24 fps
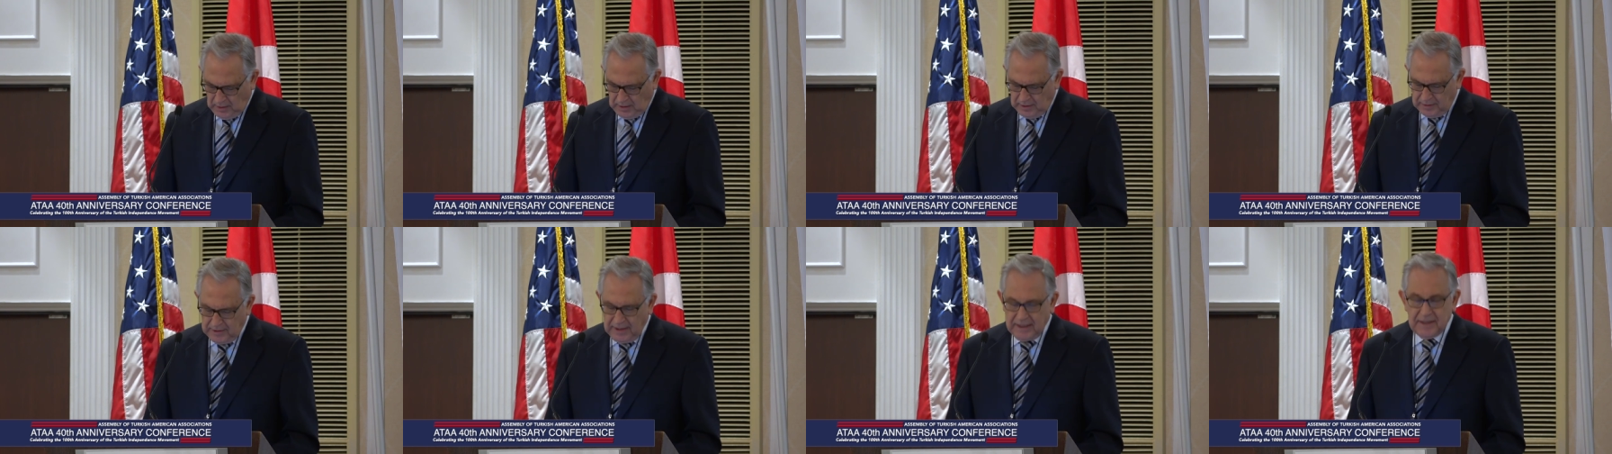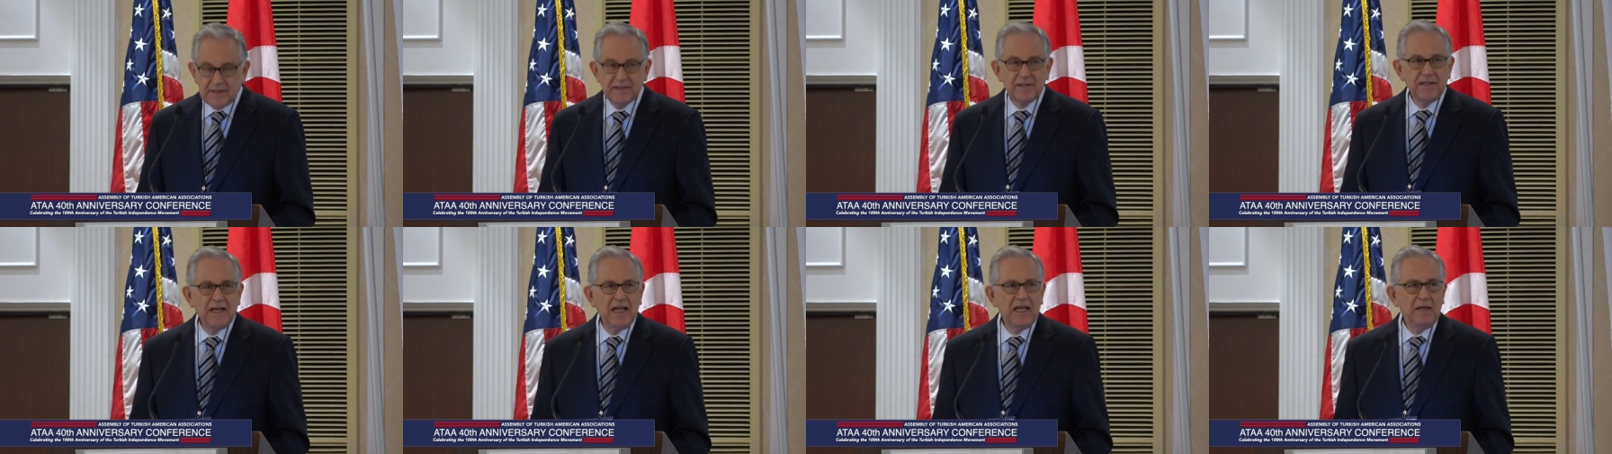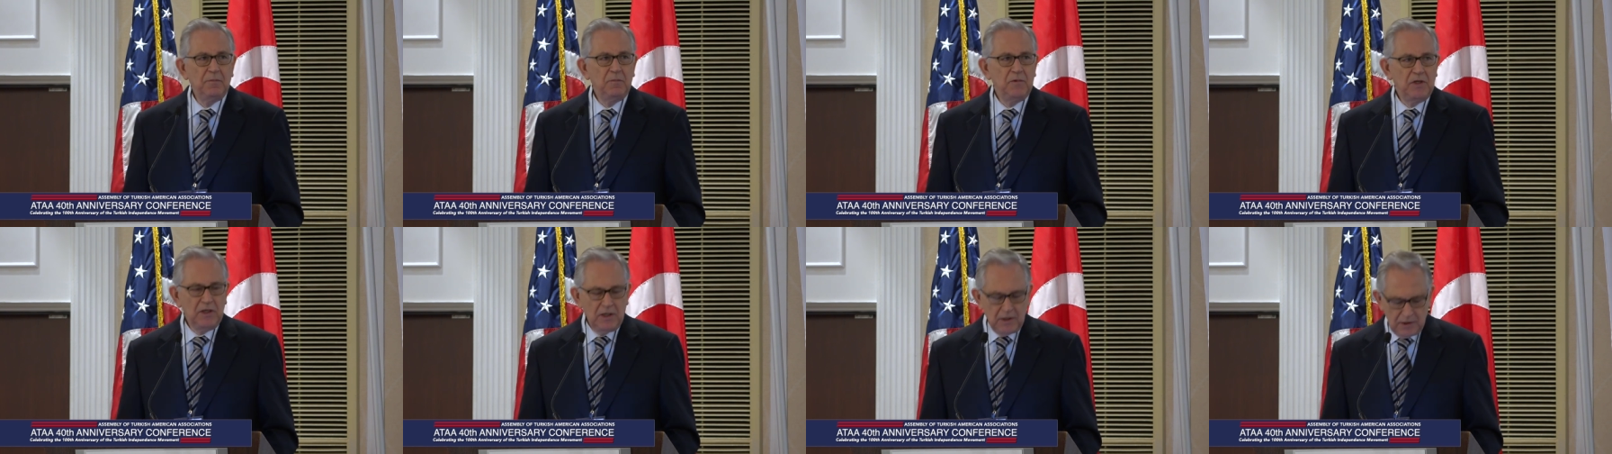That
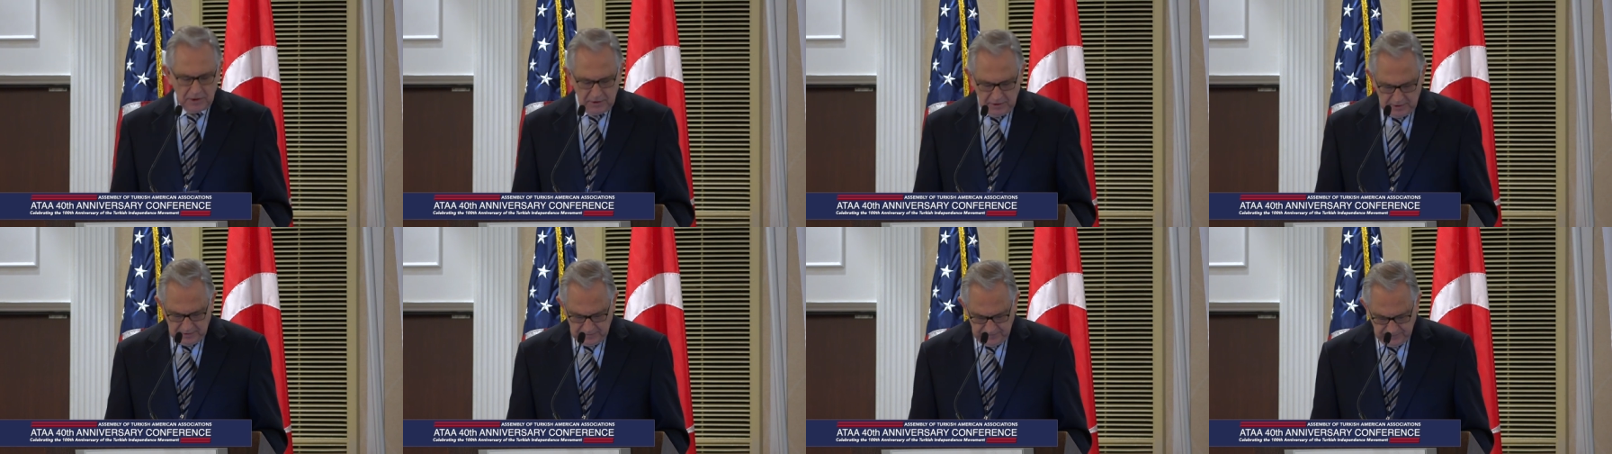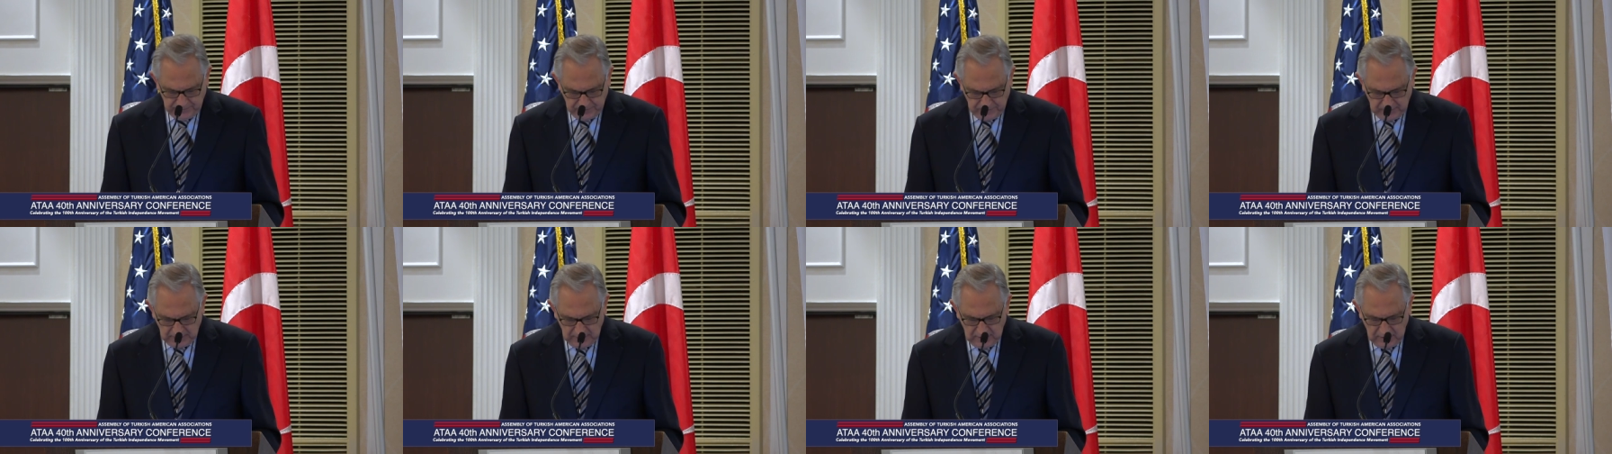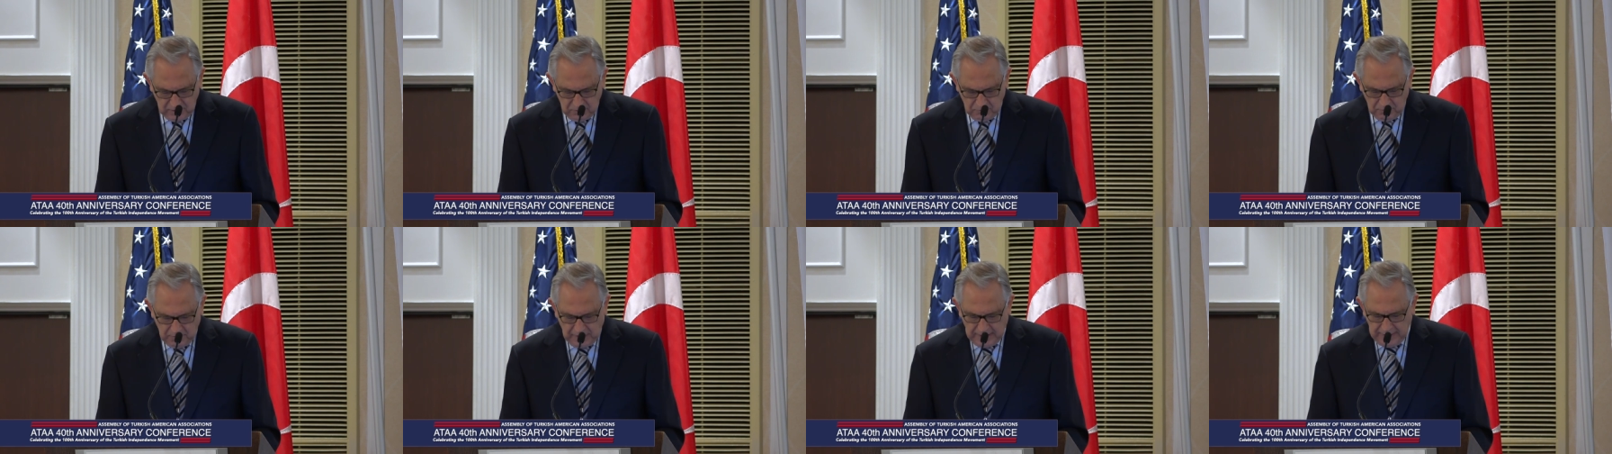same year,
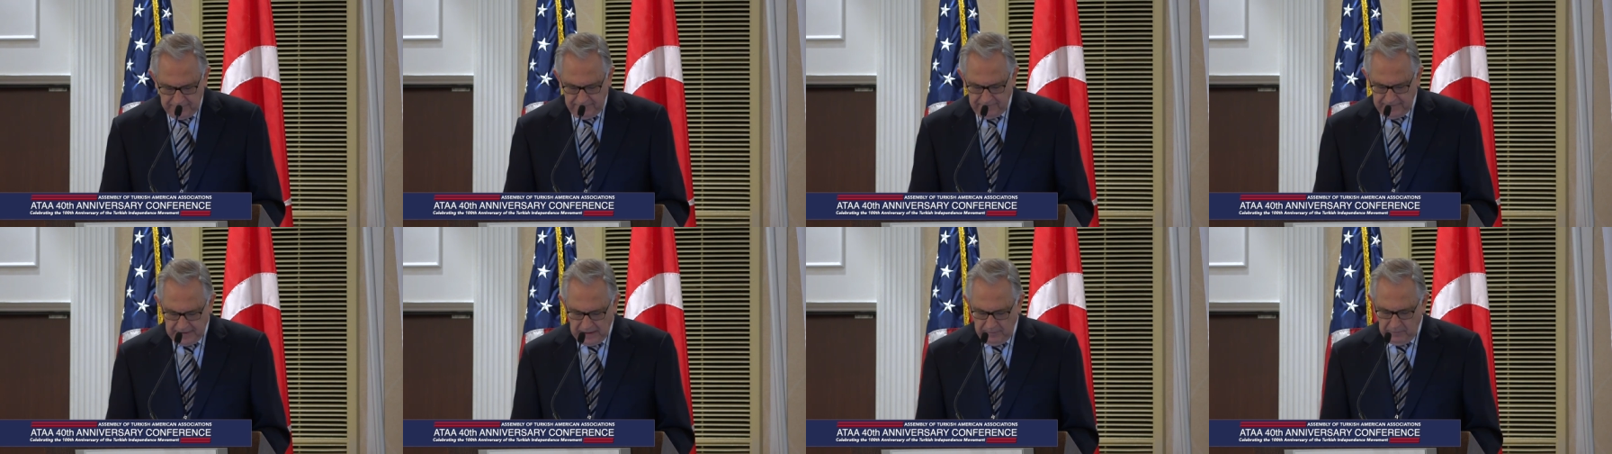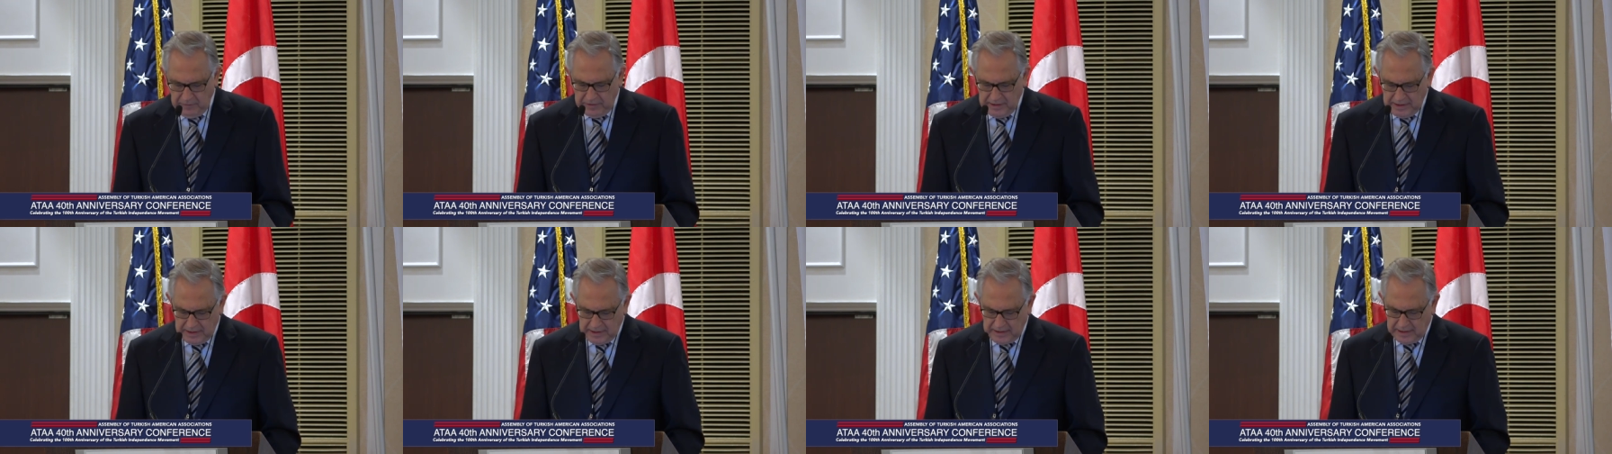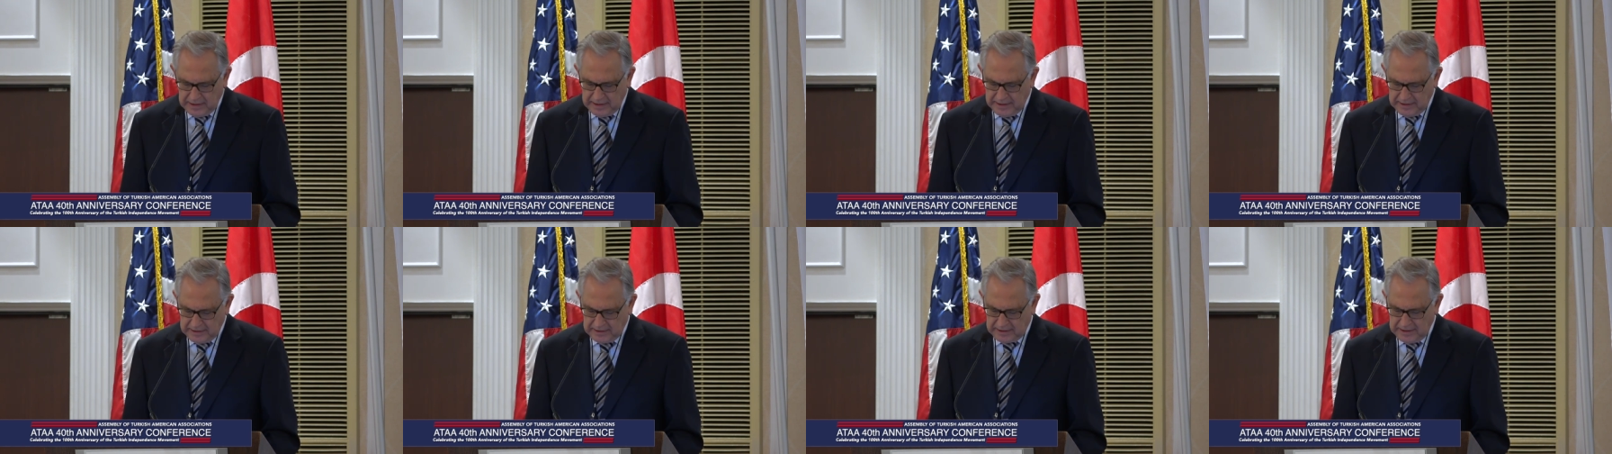my family and
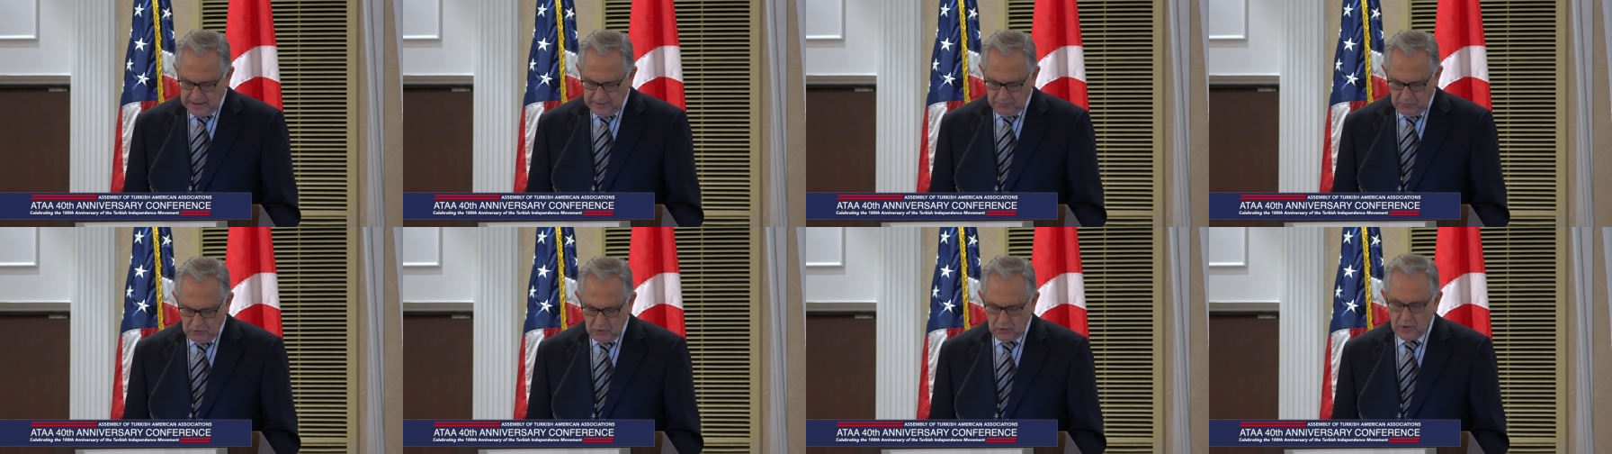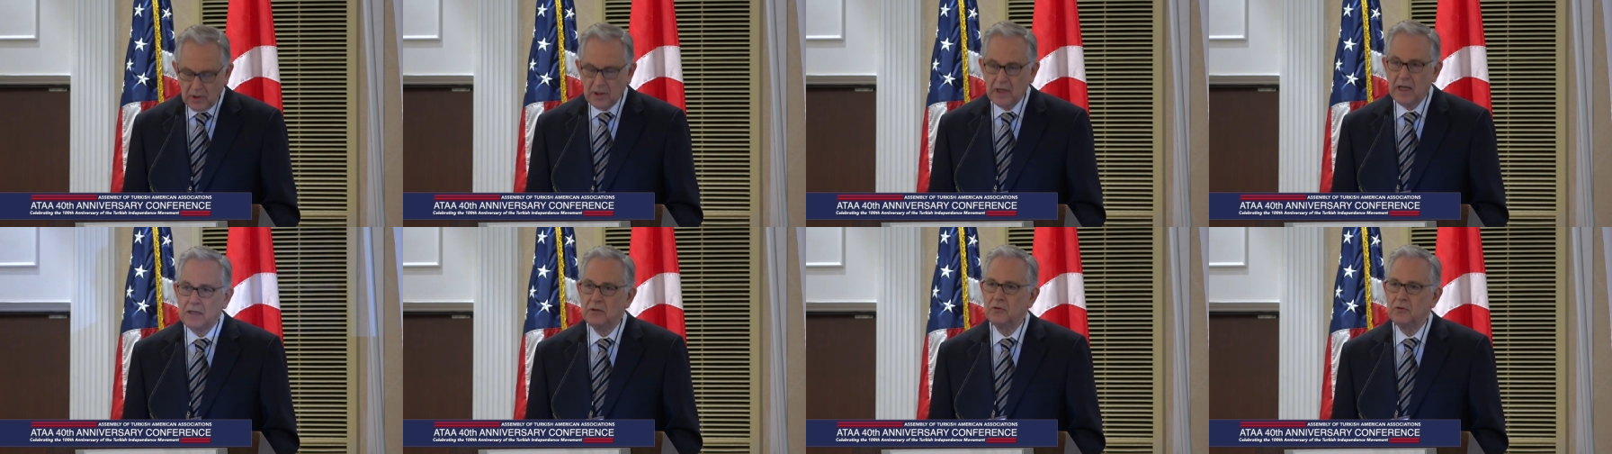I came to the